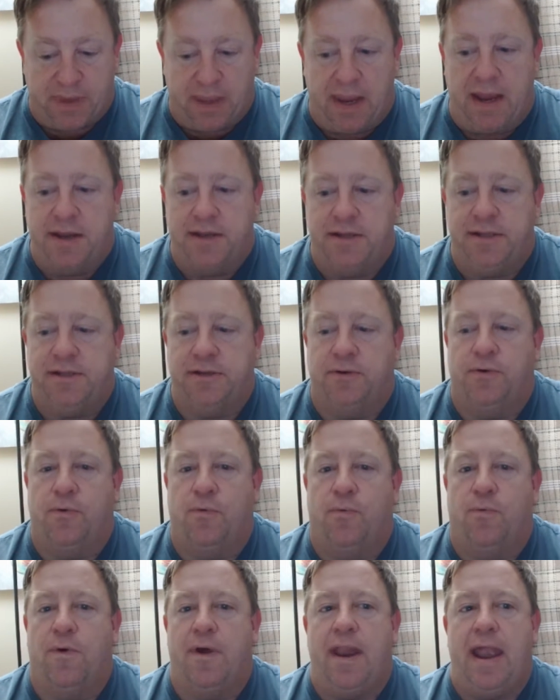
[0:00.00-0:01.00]
And so,
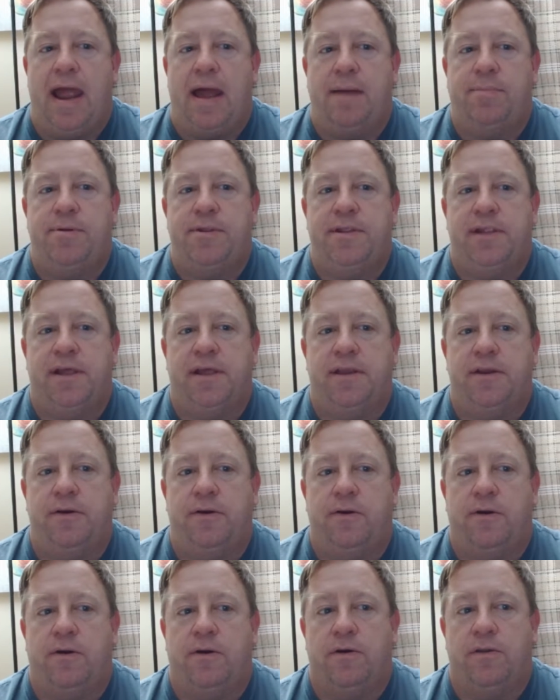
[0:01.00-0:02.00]
what happens on
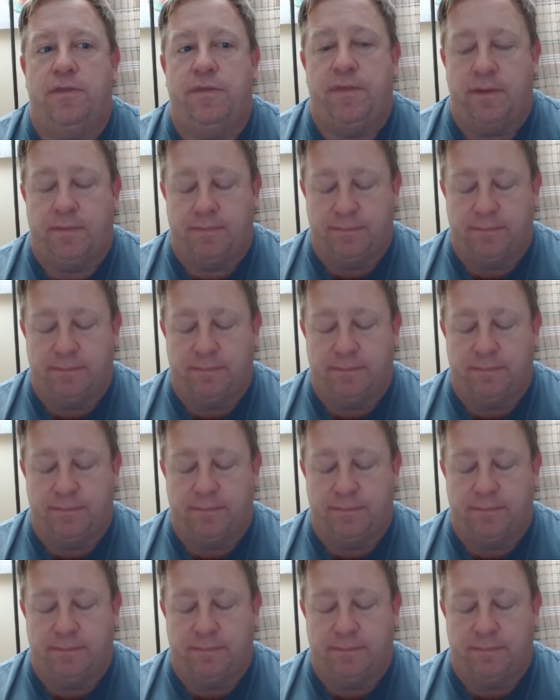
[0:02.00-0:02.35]
Earth